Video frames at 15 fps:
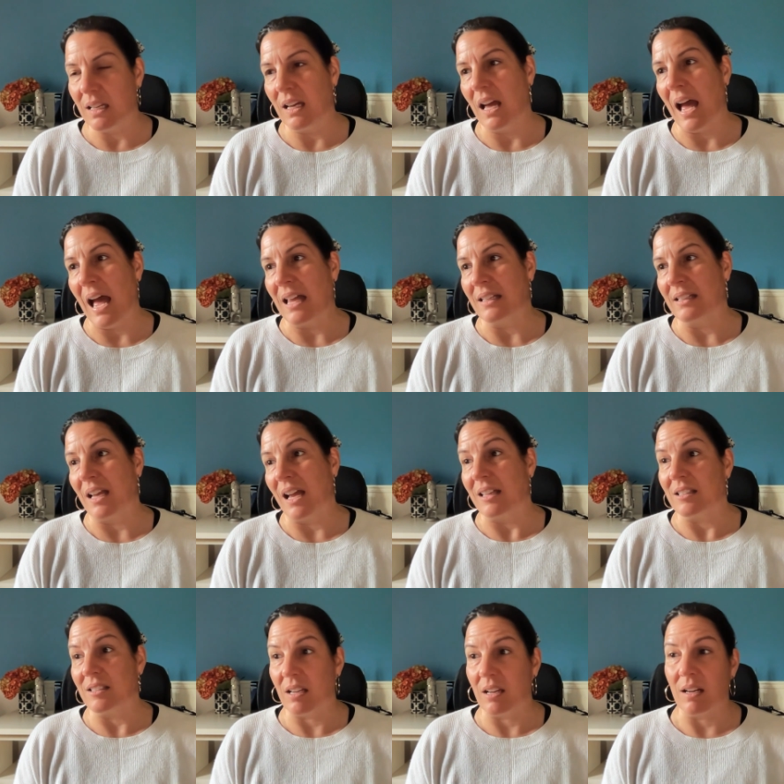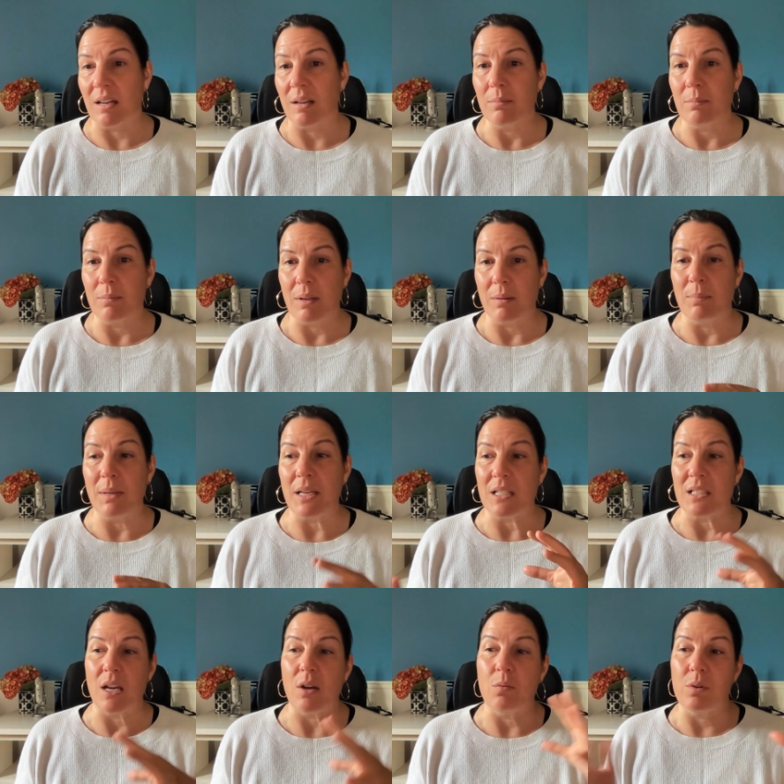at that time, because
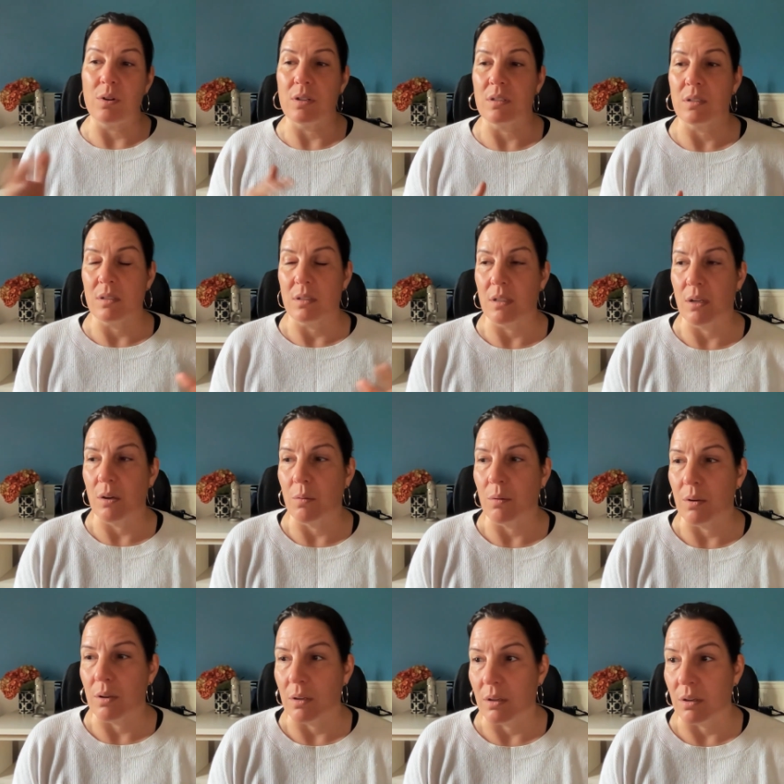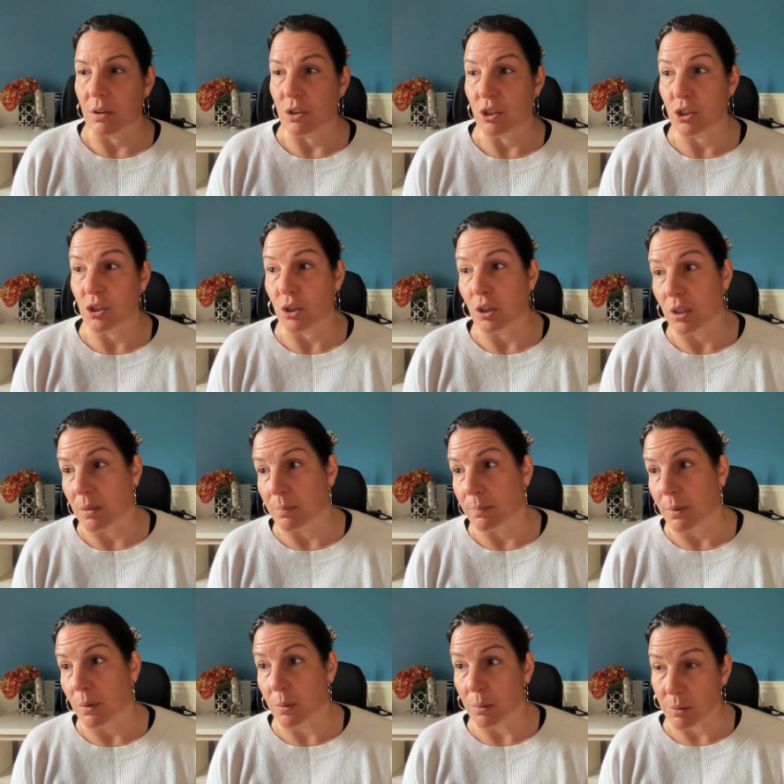I was, a startup
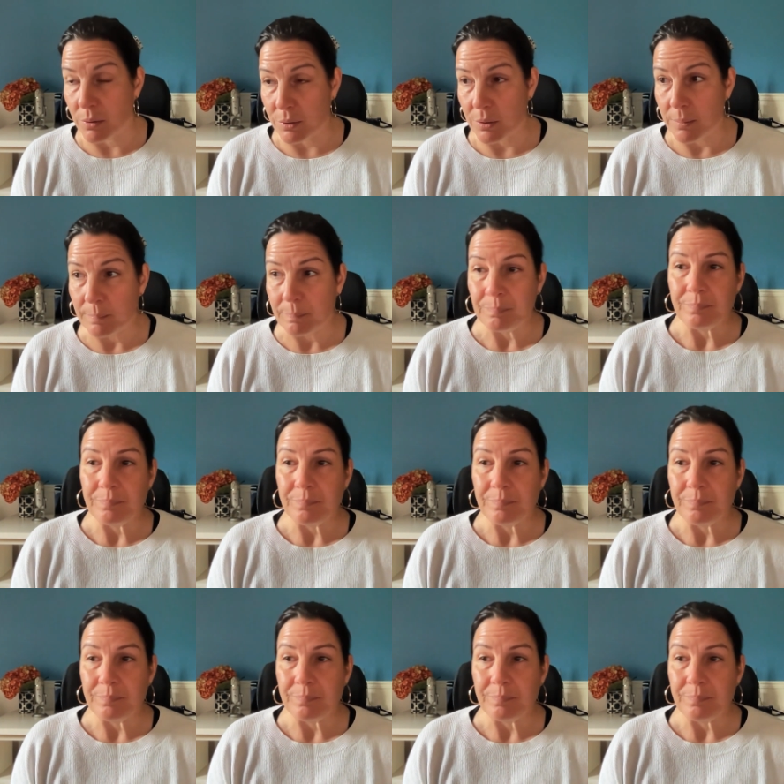owner,